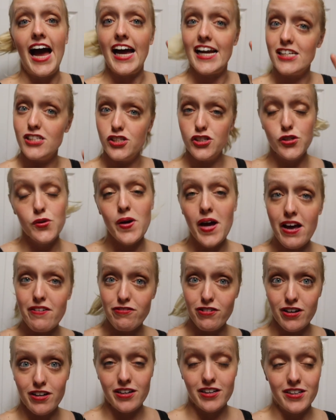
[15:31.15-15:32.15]
I do
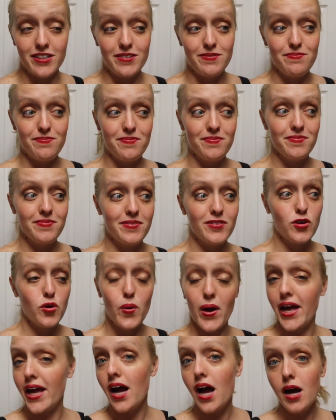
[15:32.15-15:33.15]
have a
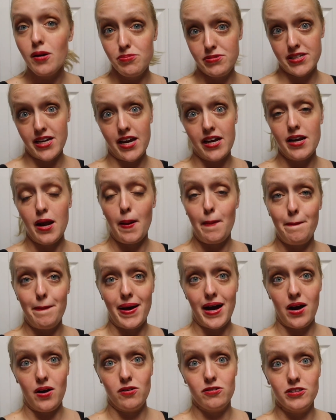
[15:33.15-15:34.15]
quick update
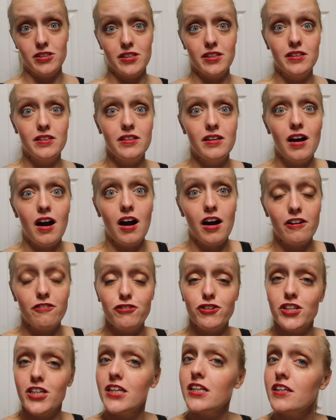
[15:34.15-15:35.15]
about our
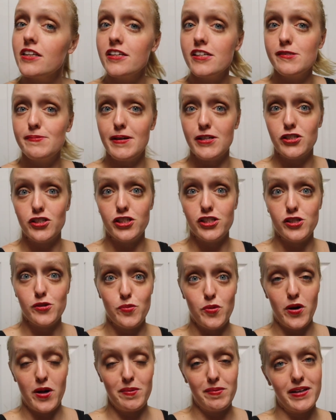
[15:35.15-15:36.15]
fertility specialist
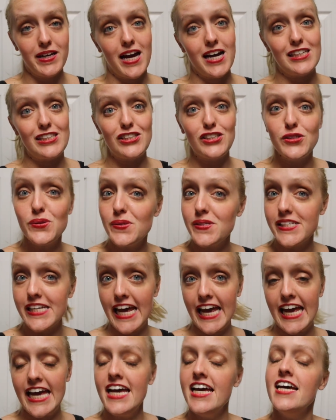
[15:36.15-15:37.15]
appointment on
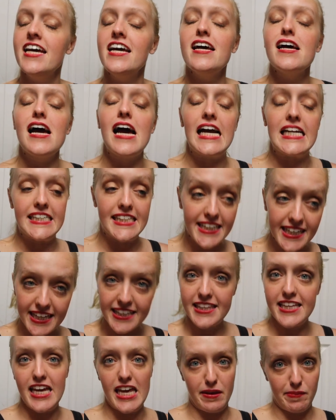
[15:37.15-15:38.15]
Tuesday. I did
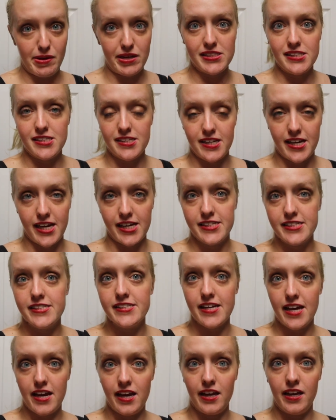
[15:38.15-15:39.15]
get the email today
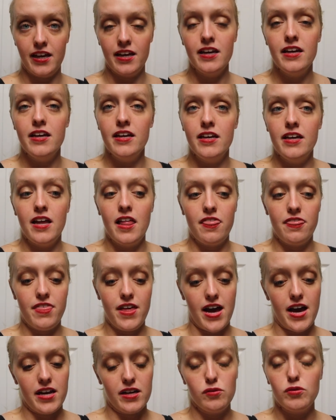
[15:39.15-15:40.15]
saying
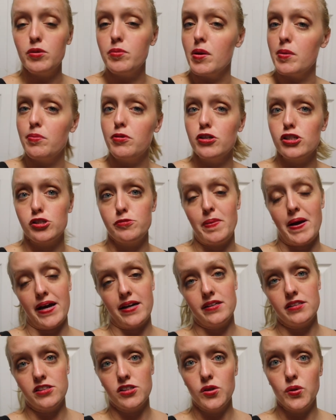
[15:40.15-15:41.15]
that it would be pushed
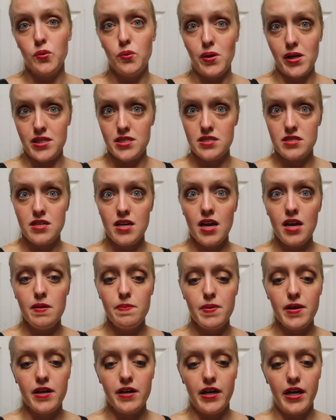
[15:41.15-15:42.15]
back until Wednesday
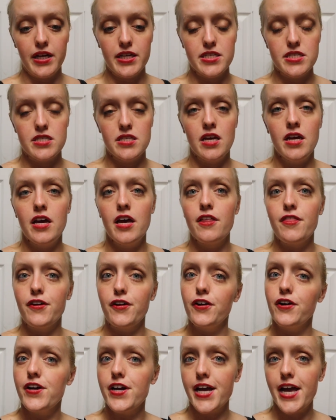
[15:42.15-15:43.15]
because
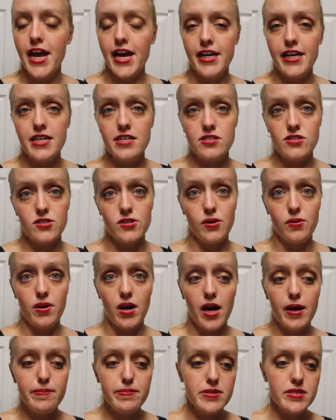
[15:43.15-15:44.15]
the hurricane has slowed
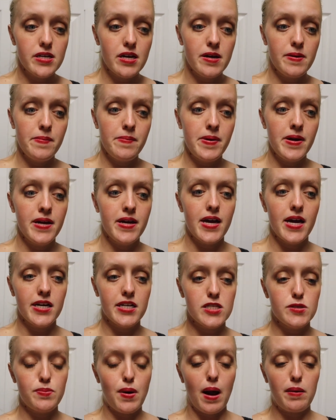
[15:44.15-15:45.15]
up some and
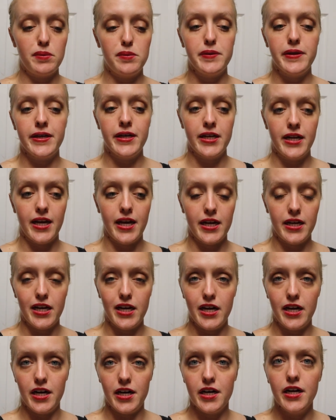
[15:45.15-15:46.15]
it's probably going to get
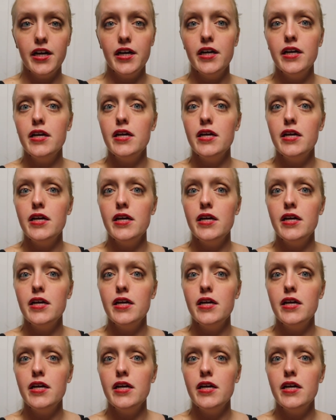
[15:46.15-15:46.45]
here